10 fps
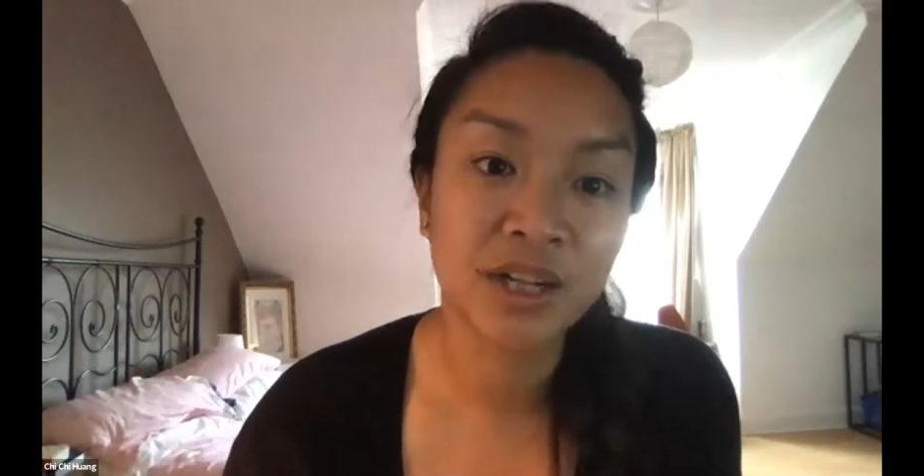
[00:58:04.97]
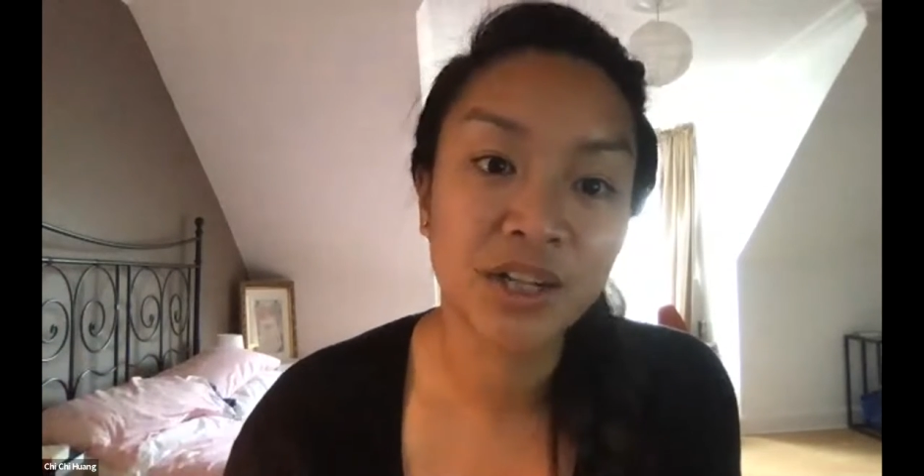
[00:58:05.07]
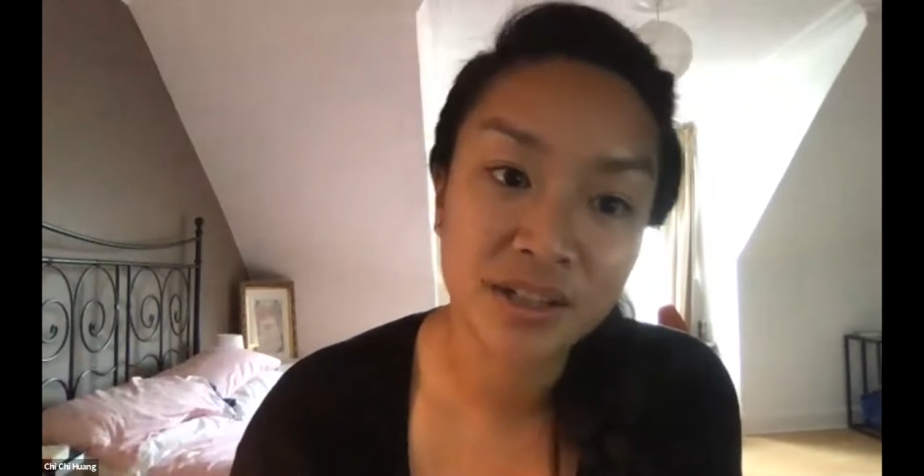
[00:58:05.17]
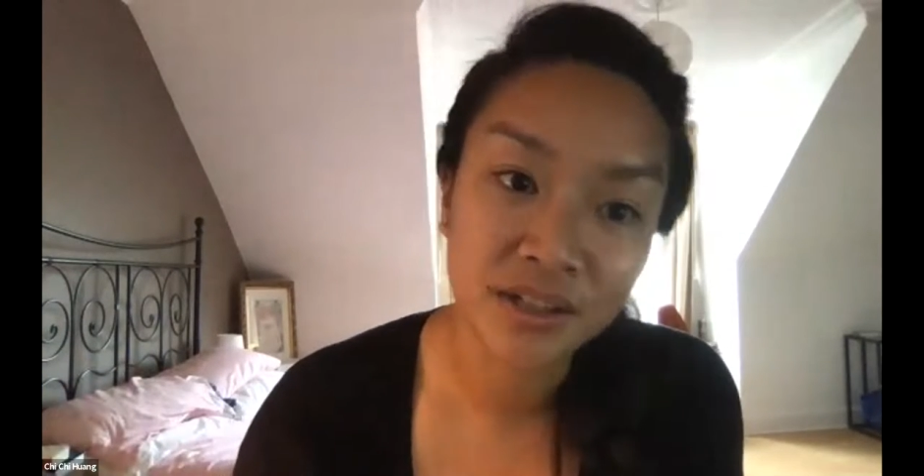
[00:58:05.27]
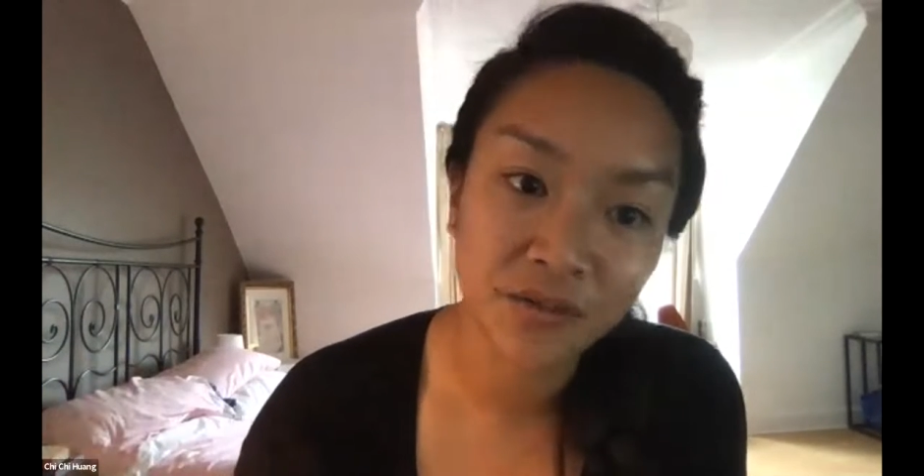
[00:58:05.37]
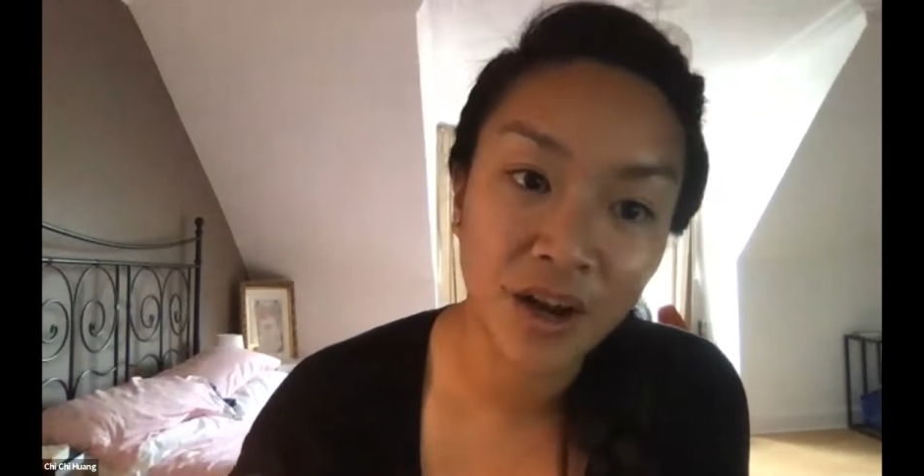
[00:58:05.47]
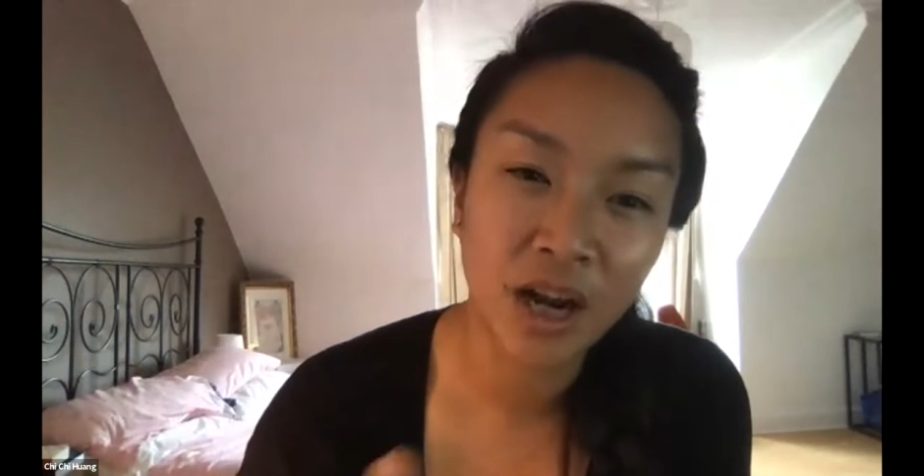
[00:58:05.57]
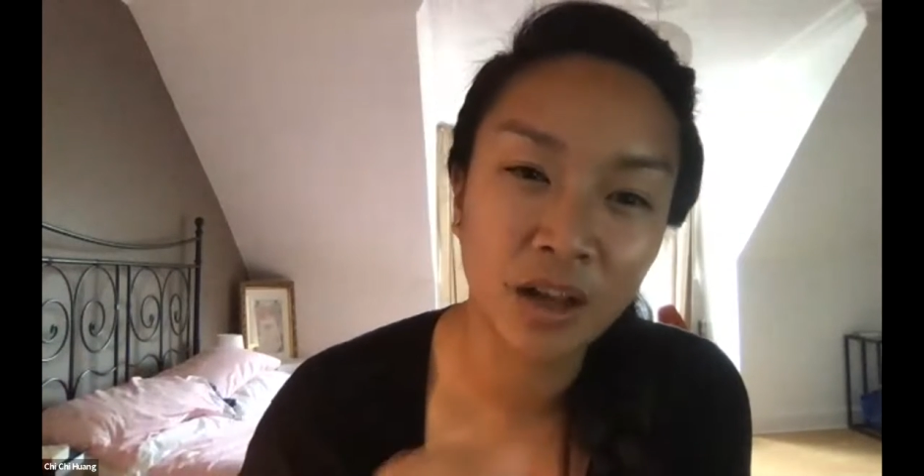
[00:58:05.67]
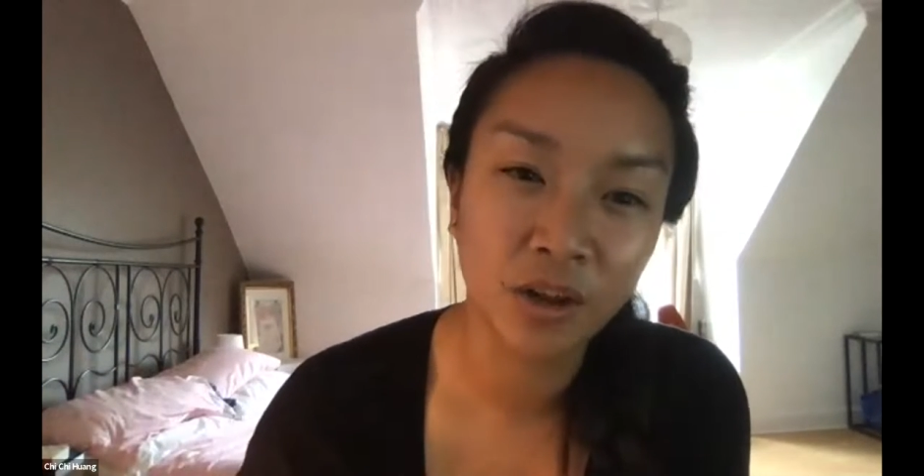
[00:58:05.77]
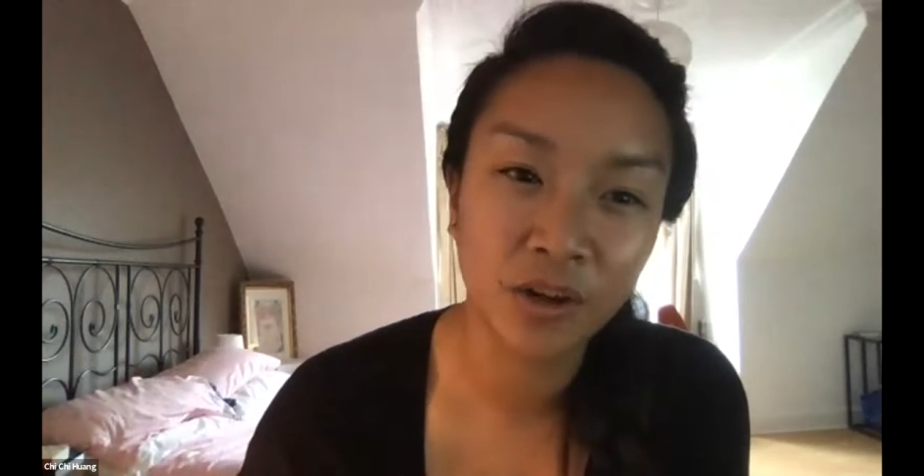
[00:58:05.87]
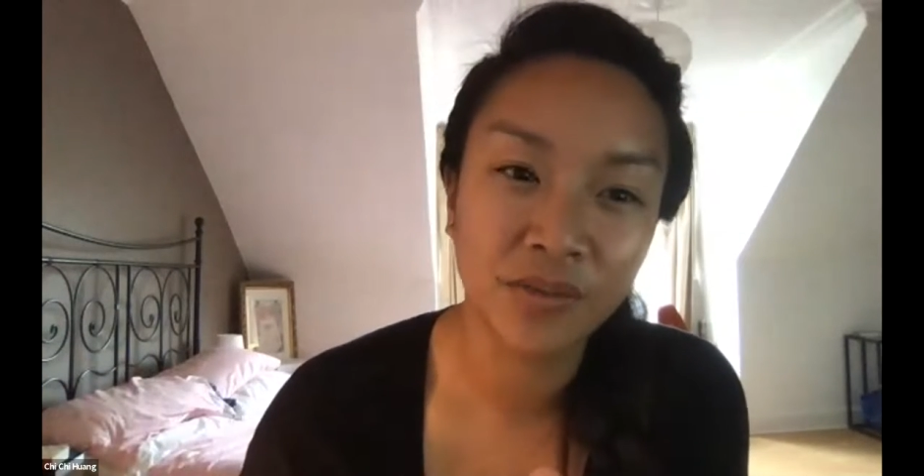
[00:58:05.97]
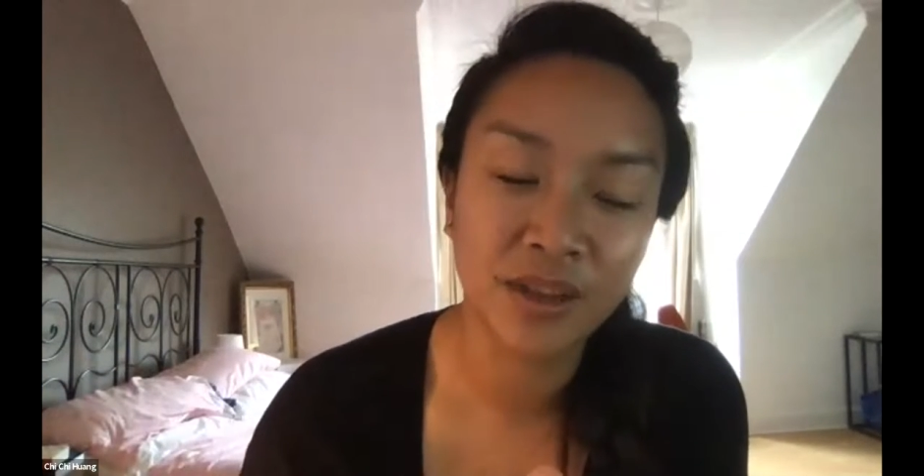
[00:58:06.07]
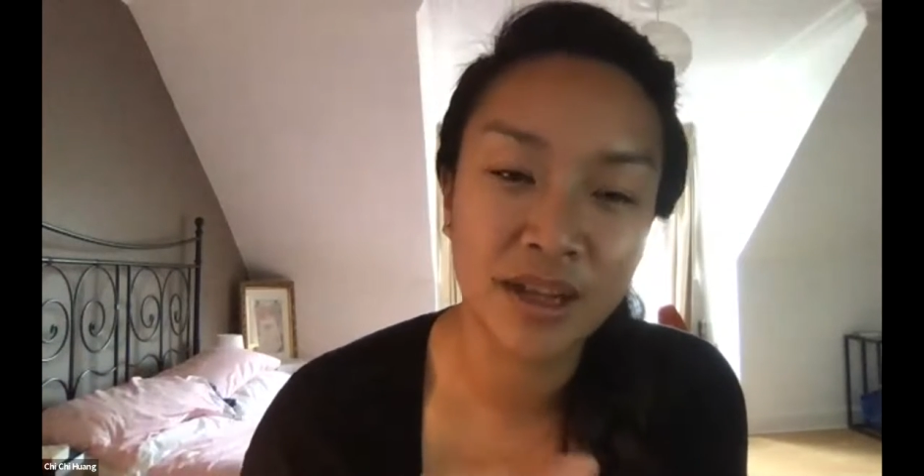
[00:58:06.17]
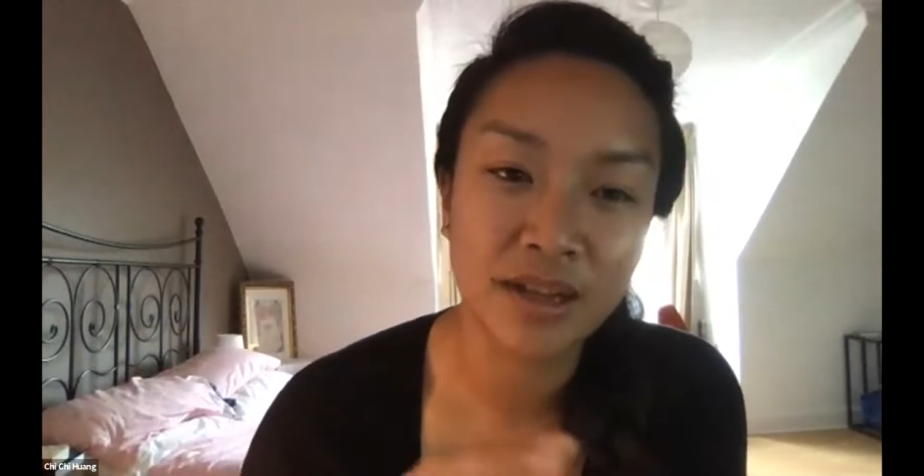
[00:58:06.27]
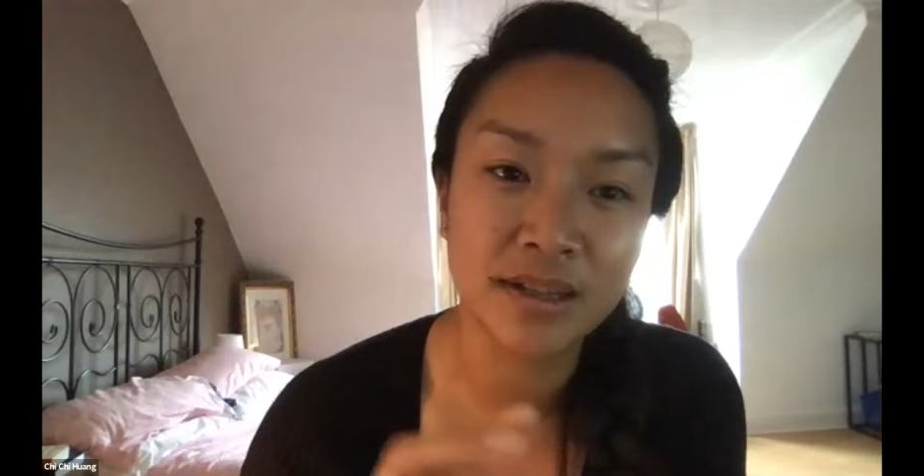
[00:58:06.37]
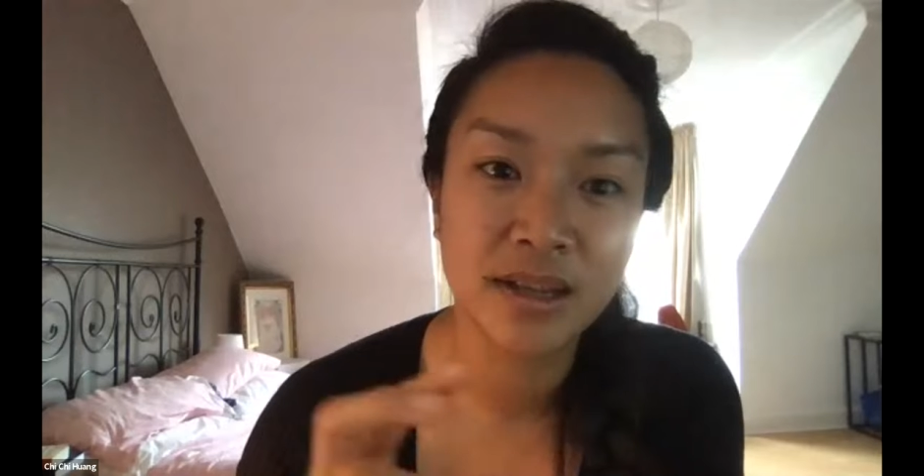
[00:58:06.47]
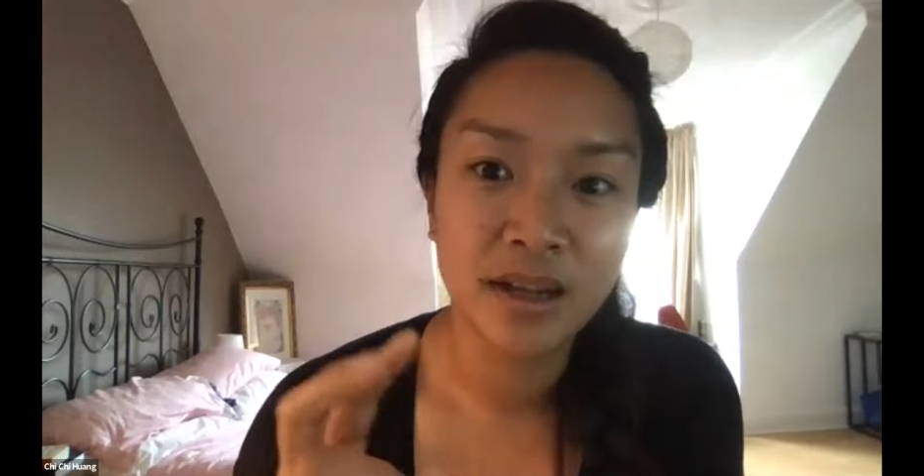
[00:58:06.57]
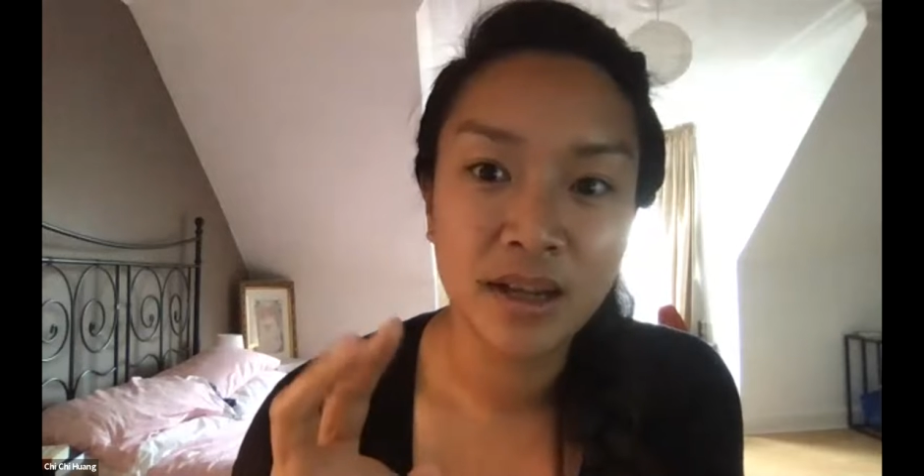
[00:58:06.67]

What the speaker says: justify a lot of these